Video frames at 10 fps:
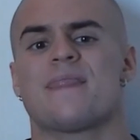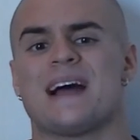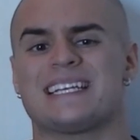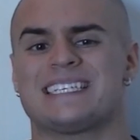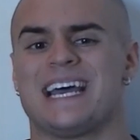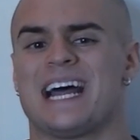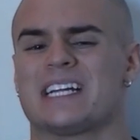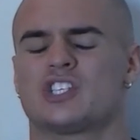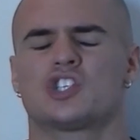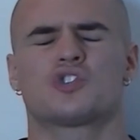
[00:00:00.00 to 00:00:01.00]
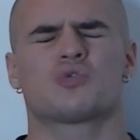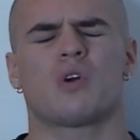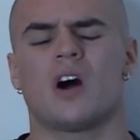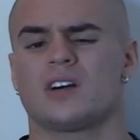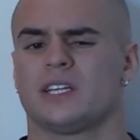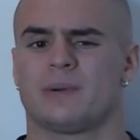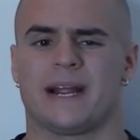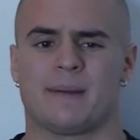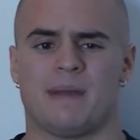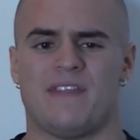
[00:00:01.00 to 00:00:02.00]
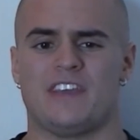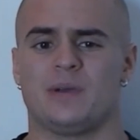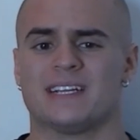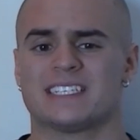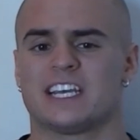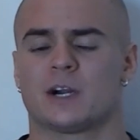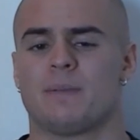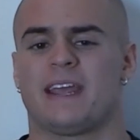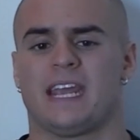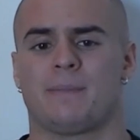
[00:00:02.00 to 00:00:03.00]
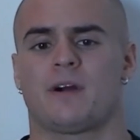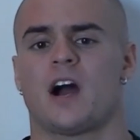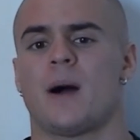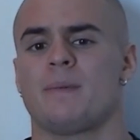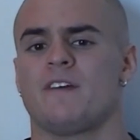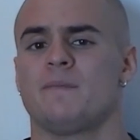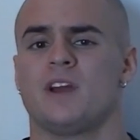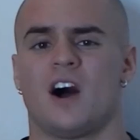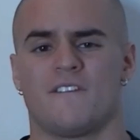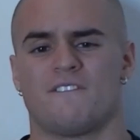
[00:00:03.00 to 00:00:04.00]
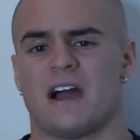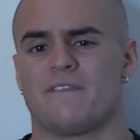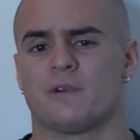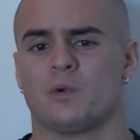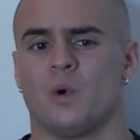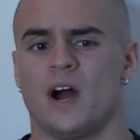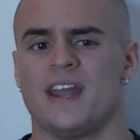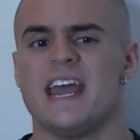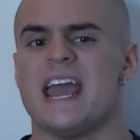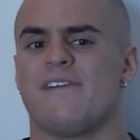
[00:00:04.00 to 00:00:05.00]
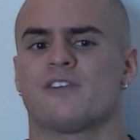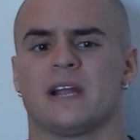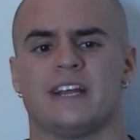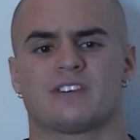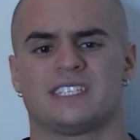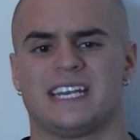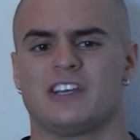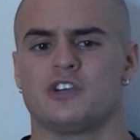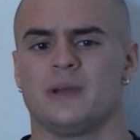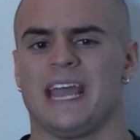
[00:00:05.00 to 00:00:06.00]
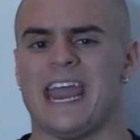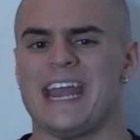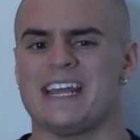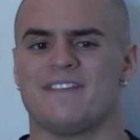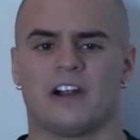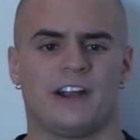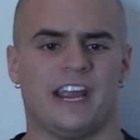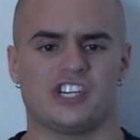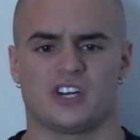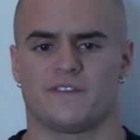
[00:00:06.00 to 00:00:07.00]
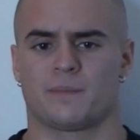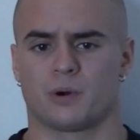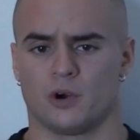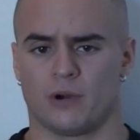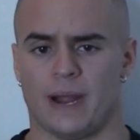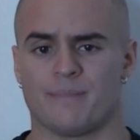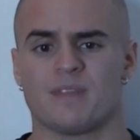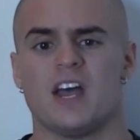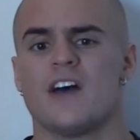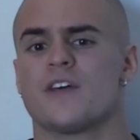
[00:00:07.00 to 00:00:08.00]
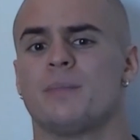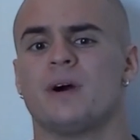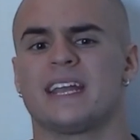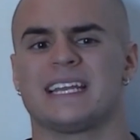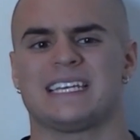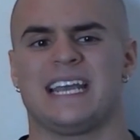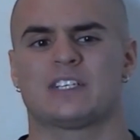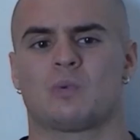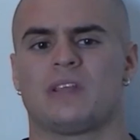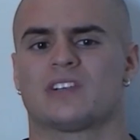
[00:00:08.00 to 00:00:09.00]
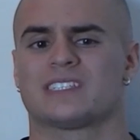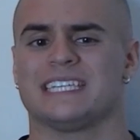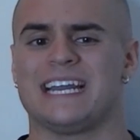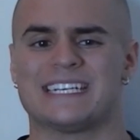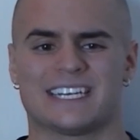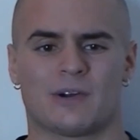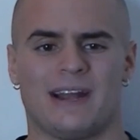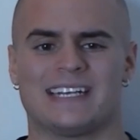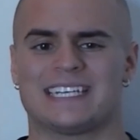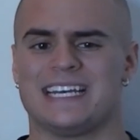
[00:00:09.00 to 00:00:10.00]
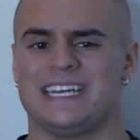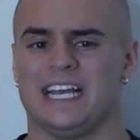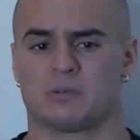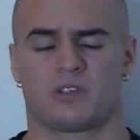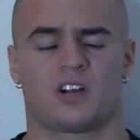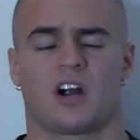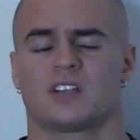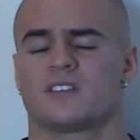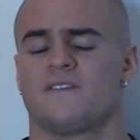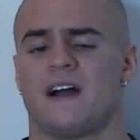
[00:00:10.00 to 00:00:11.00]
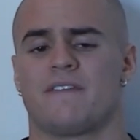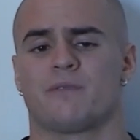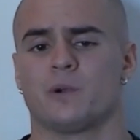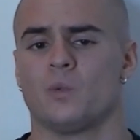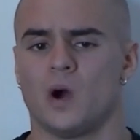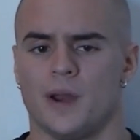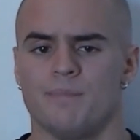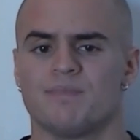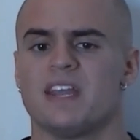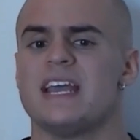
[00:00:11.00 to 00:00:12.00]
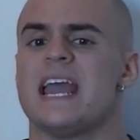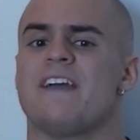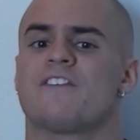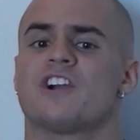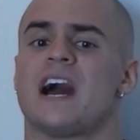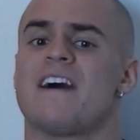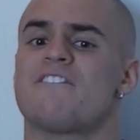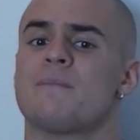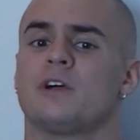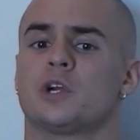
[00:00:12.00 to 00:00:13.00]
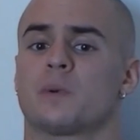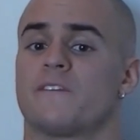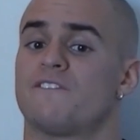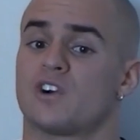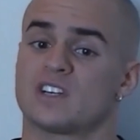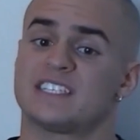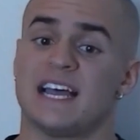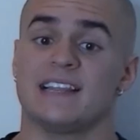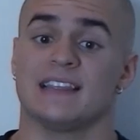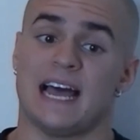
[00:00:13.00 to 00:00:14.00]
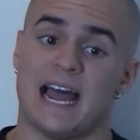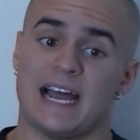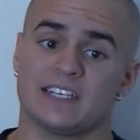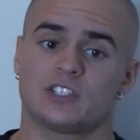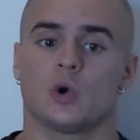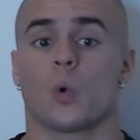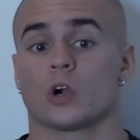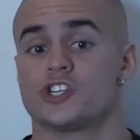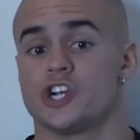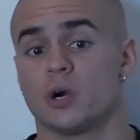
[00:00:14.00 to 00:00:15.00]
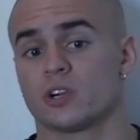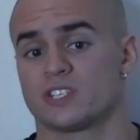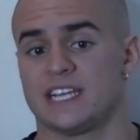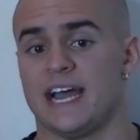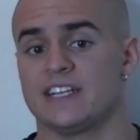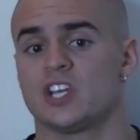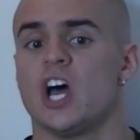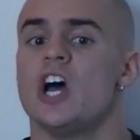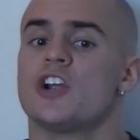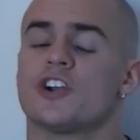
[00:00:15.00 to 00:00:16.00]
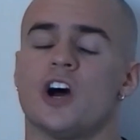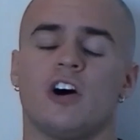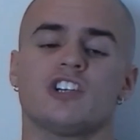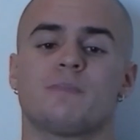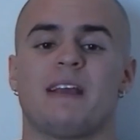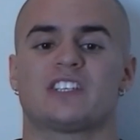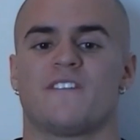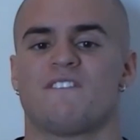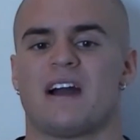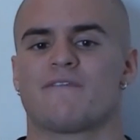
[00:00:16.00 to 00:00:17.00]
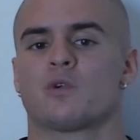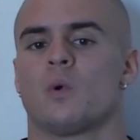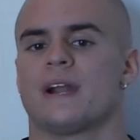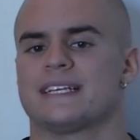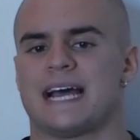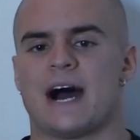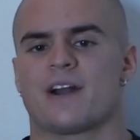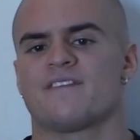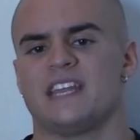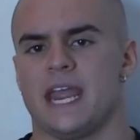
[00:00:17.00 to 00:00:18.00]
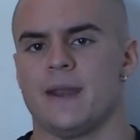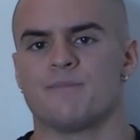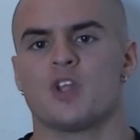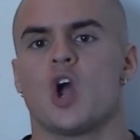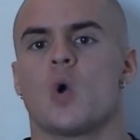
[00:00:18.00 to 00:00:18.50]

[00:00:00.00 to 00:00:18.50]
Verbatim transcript: That said, I'd strongly recommend that you consider picking up a copy of Beyond 531 if you're interested in doing any variation of the program. The book contains Wendler's latest and greatest ideas with regards to 531. If you're not familiar with first set last or joker sets, your knowledge based on 5 through 1 is out of date.